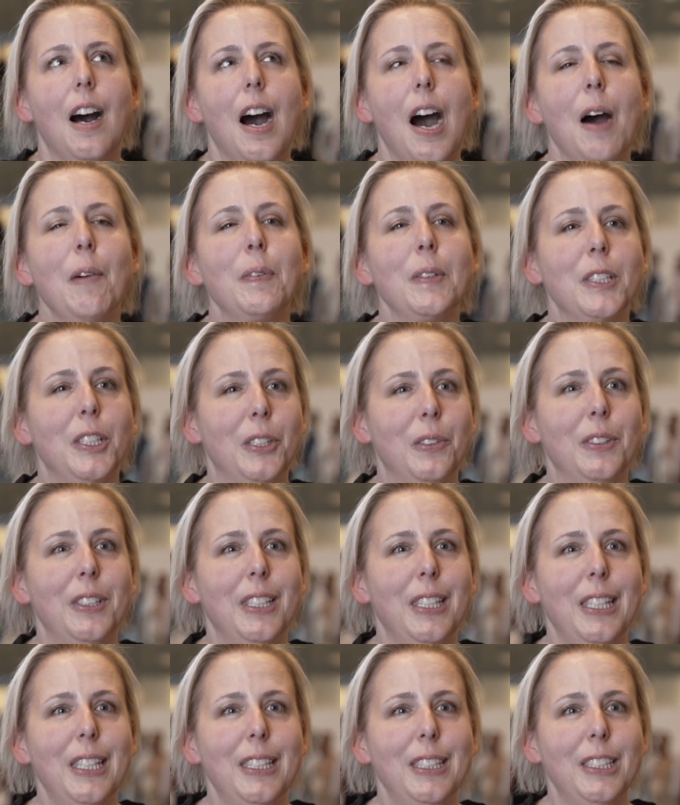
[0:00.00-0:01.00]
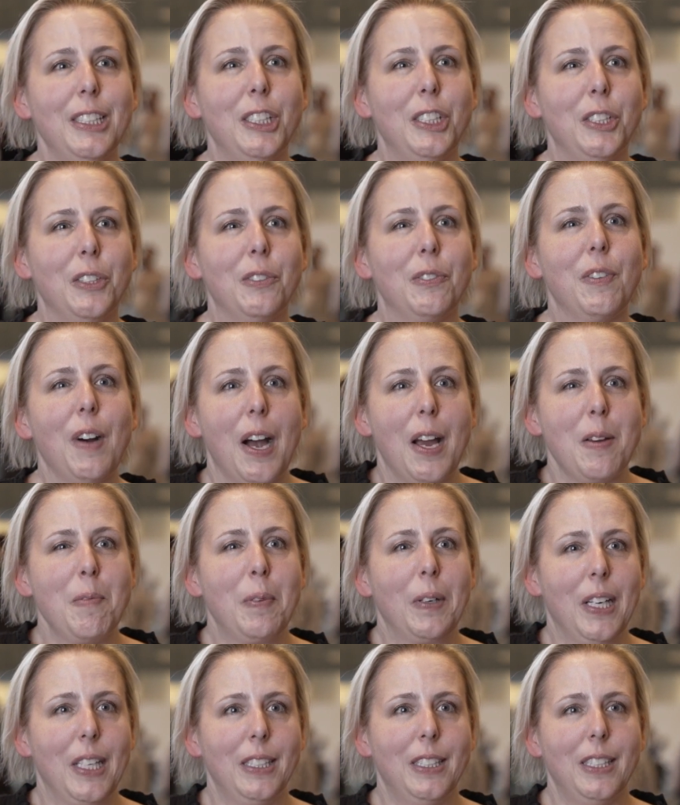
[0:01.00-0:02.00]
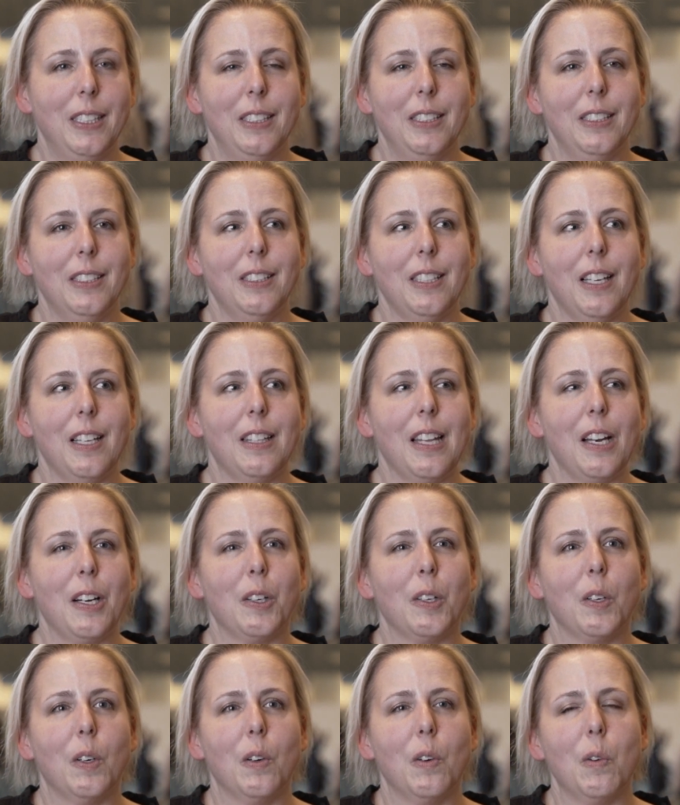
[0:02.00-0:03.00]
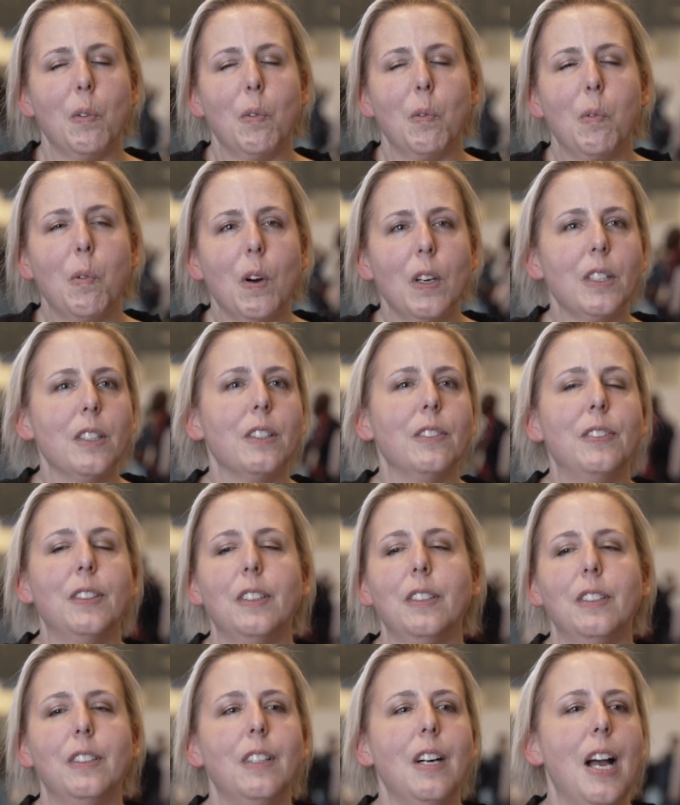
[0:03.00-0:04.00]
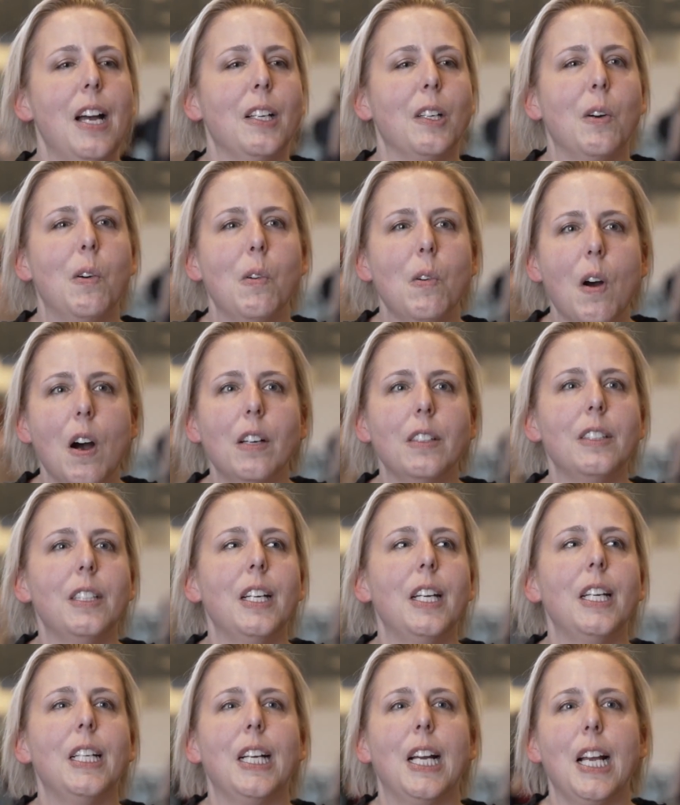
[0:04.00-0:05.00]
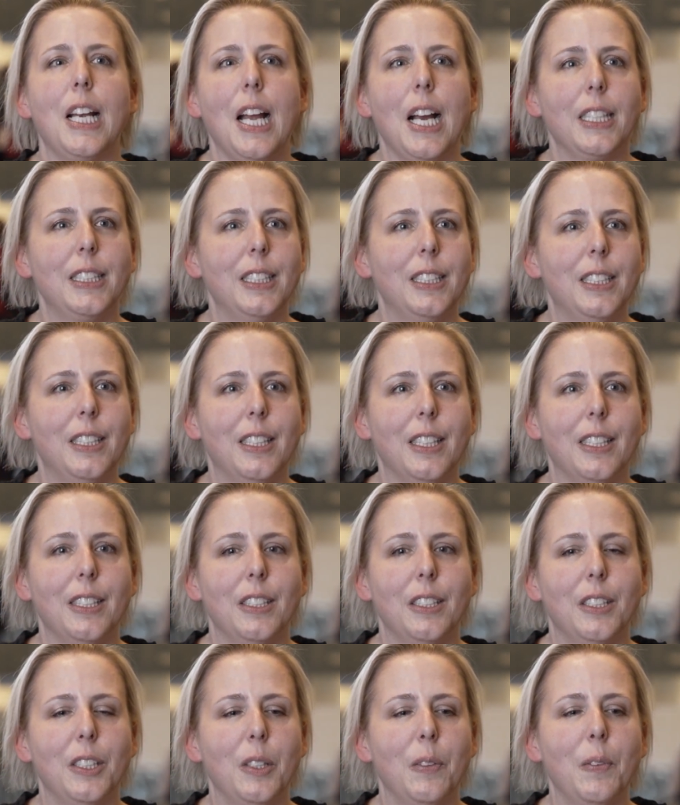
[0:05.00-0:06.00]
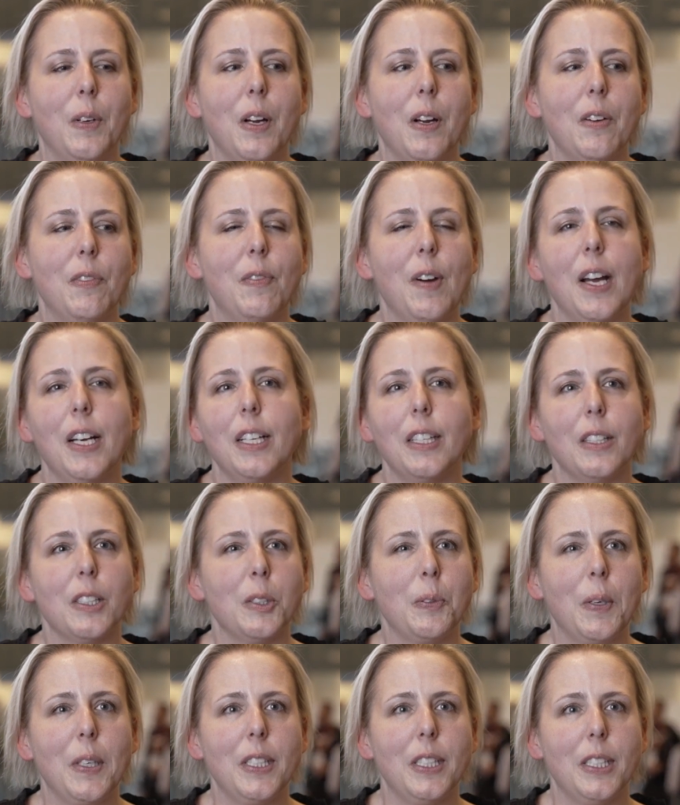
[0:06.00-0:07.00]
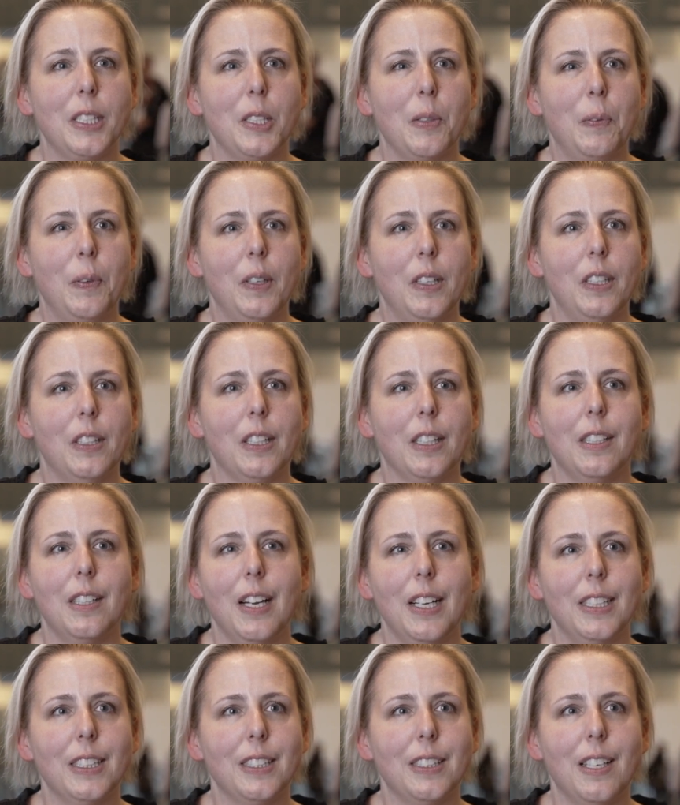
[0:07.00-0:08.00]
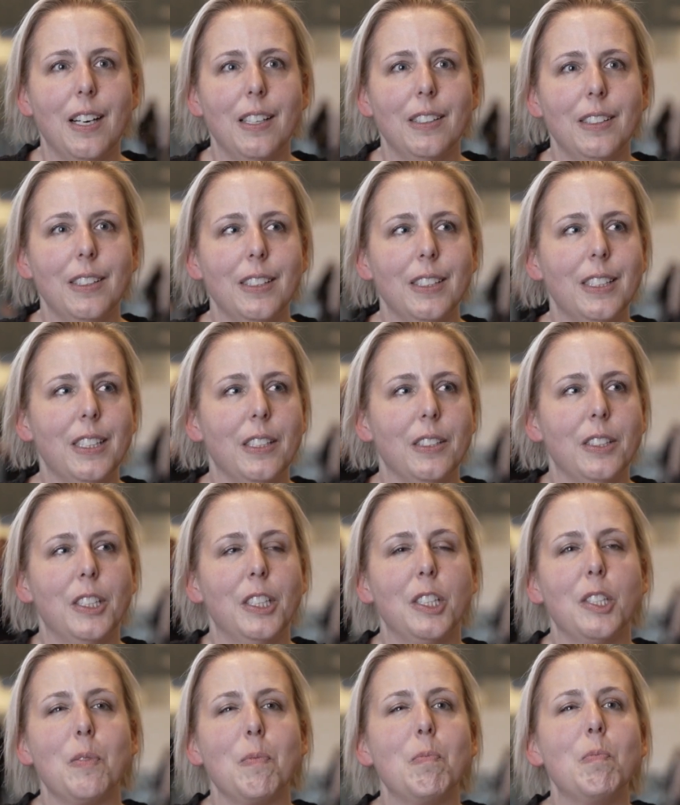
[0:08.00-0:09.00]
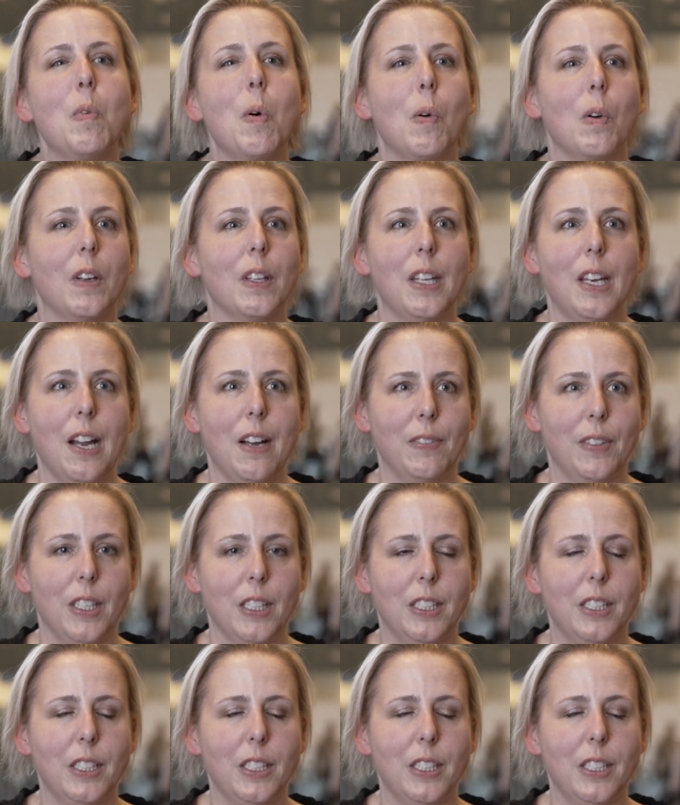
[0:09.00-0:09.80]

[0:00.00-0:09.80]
opportunities to find places that are wonderful and quality and connected to the consumer, finding those places to put the client's dollars, there's just more than ever.